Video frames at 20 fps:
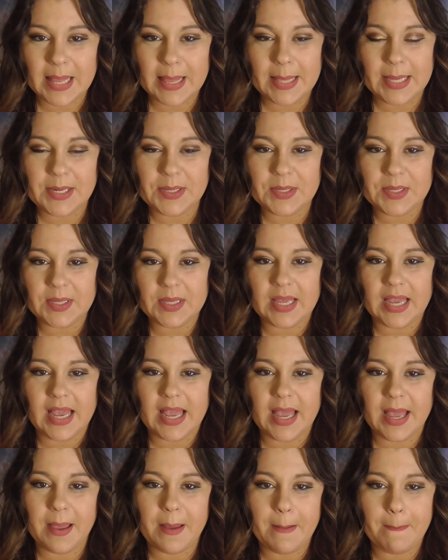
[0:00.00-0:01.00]

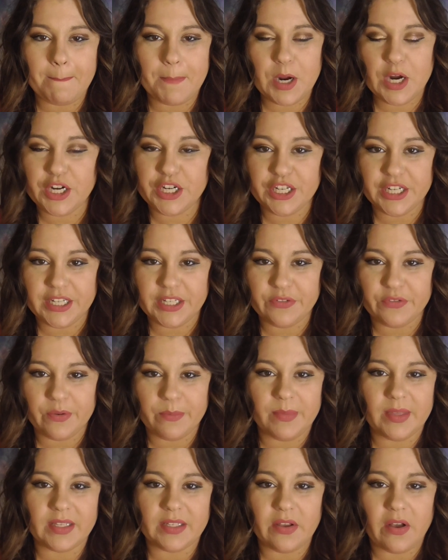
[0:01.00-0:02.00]
little purchase from
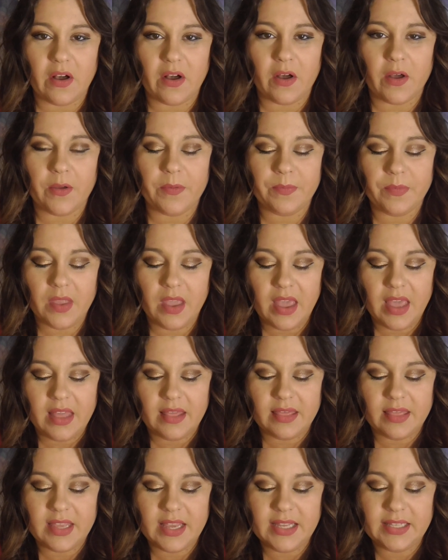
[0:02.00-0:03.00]
this haul,
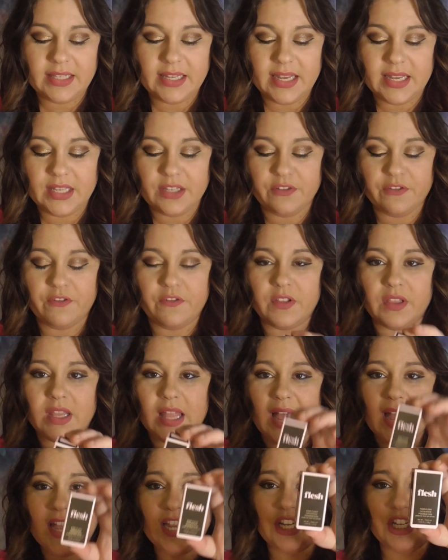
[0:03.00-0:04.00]
this is
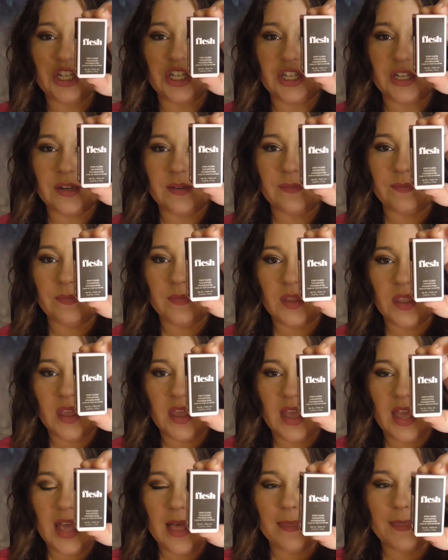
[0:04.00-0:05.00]
Flesh,
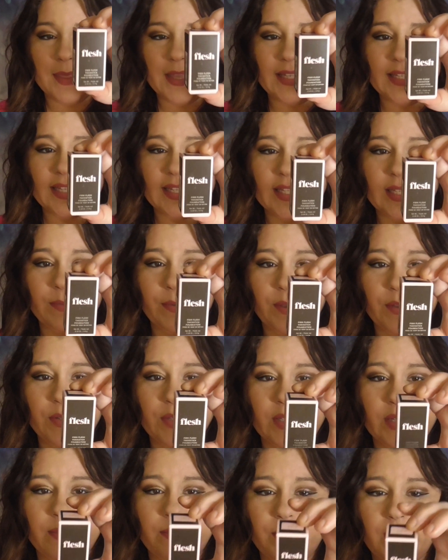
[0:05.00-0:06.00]
and this is
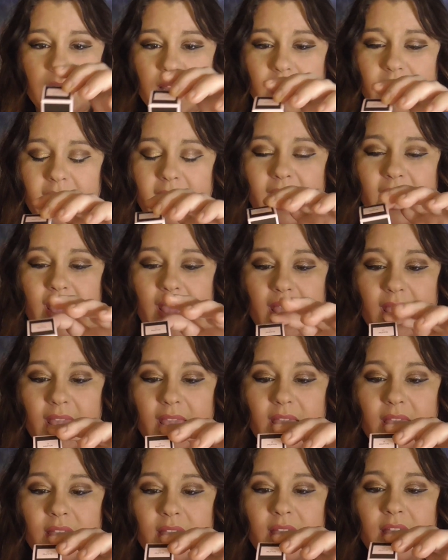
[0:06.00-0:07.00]
supposed to be
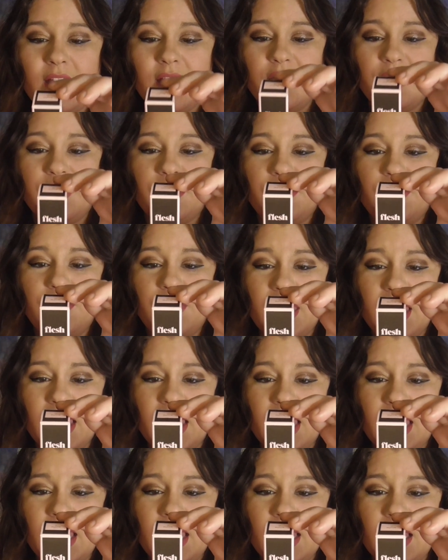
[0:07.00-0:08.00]
a
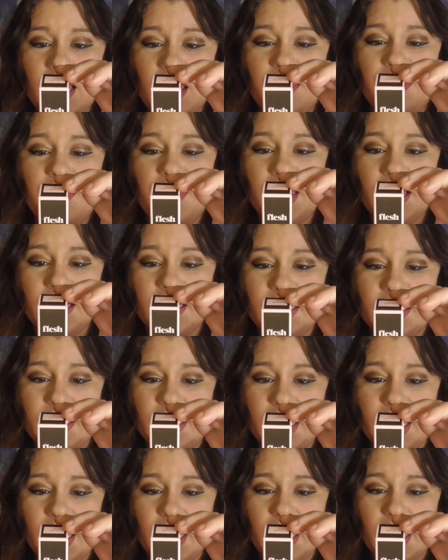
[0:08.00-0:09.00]
thick
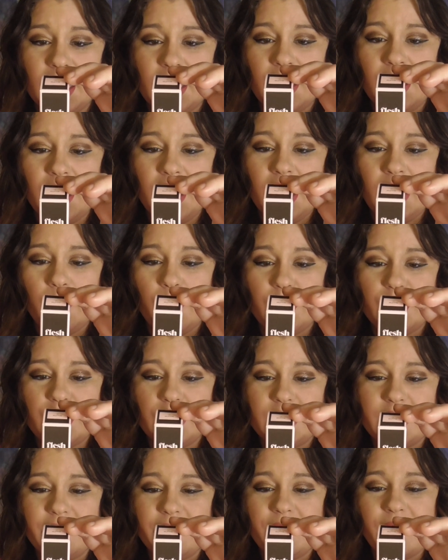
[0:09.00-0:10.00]
stick, which
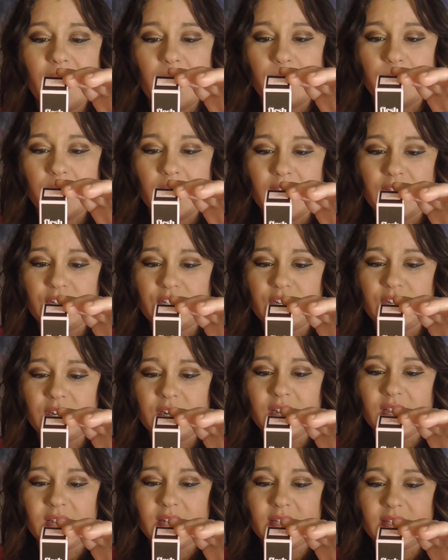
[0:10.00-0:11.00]
is a
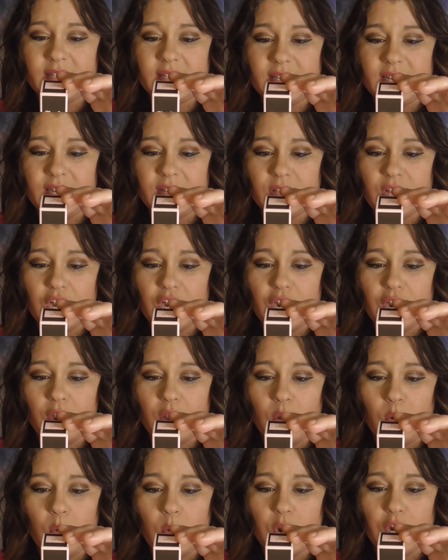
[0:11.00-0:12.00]
foundation,
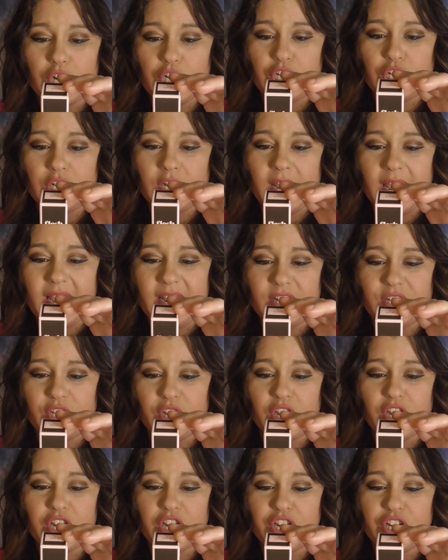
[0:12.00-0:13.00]
concealer, or a
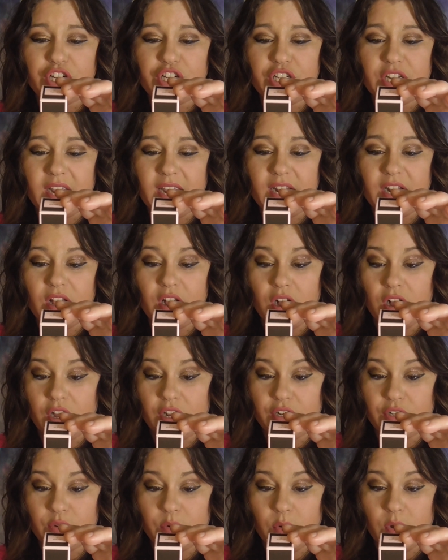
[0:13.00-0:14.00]
darker shade
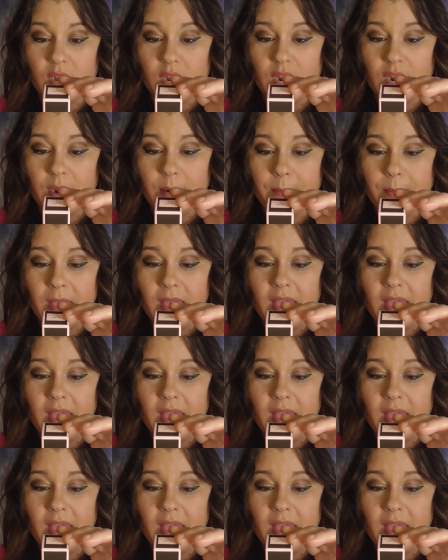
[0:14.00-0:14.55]
contour.